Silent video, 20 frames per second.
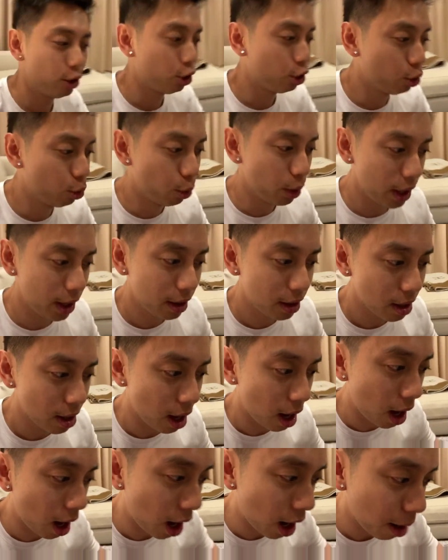you win
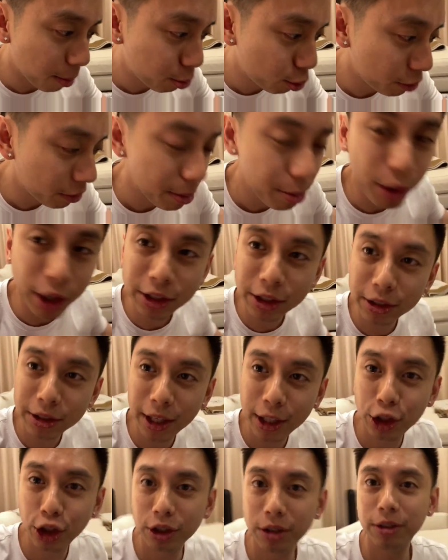uh, Proven
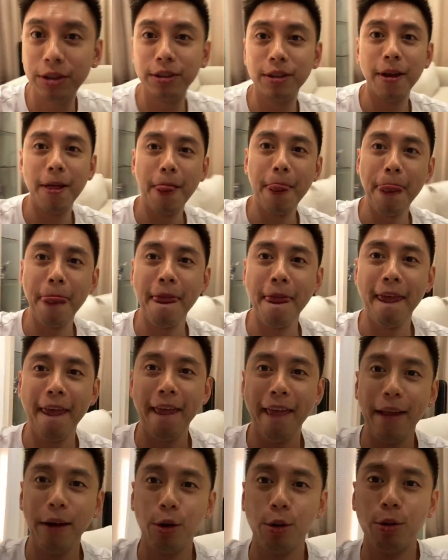Presentations.
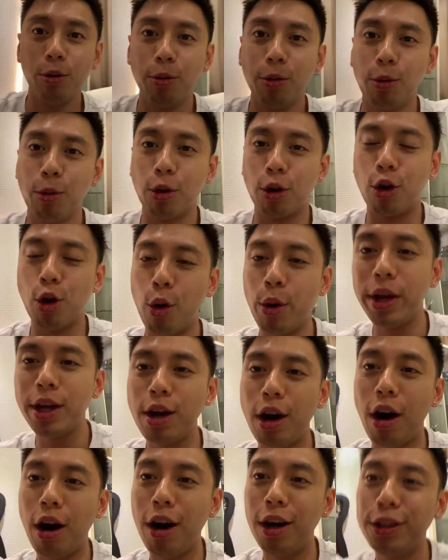
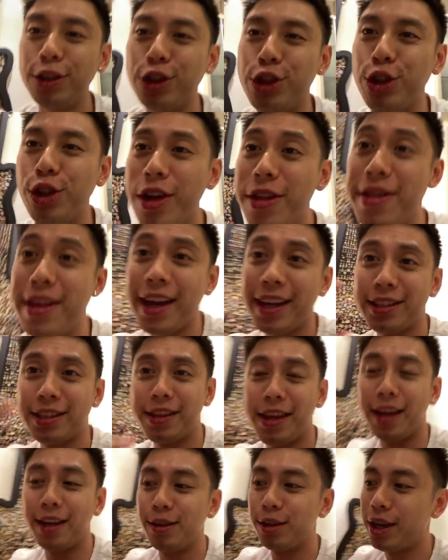Going on to the
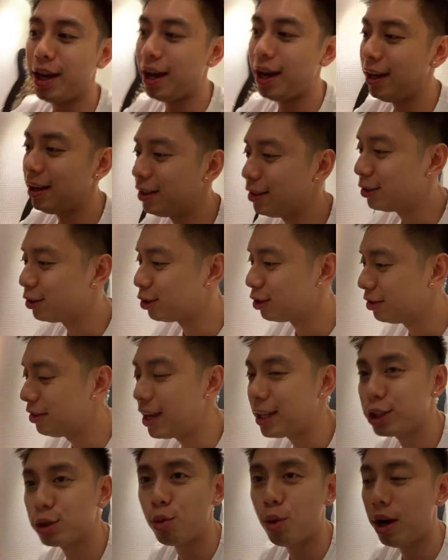next thing, okay?
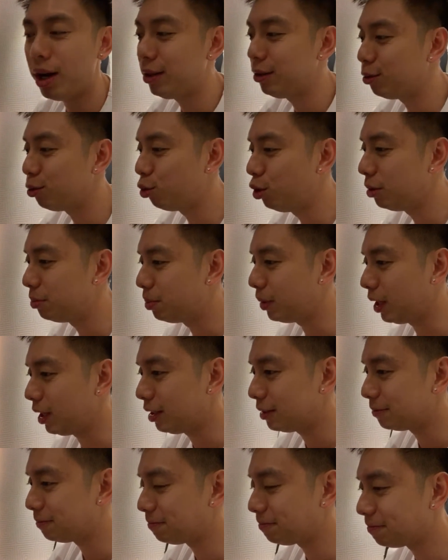Next one would
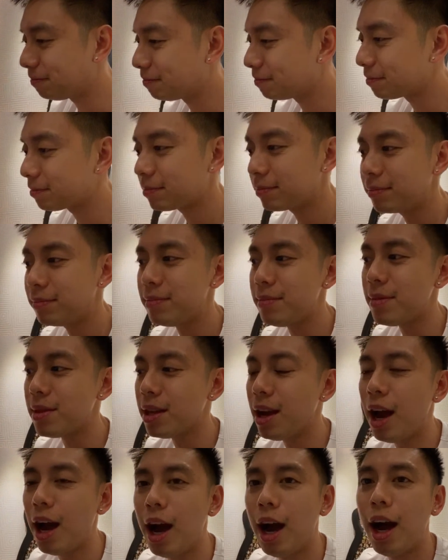be
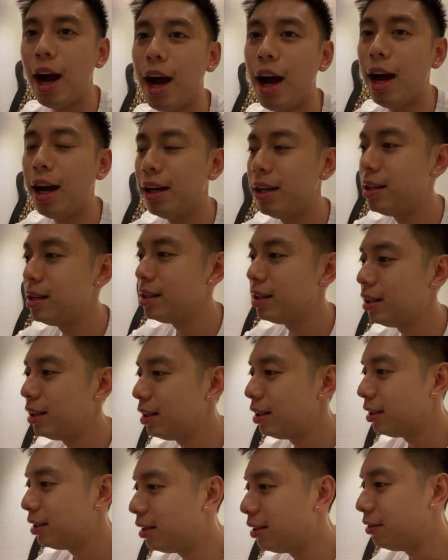uh,
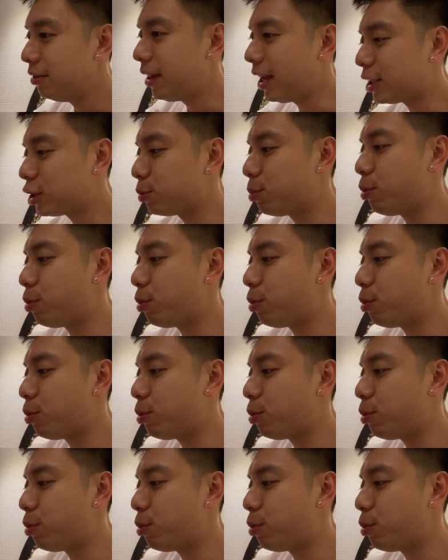Next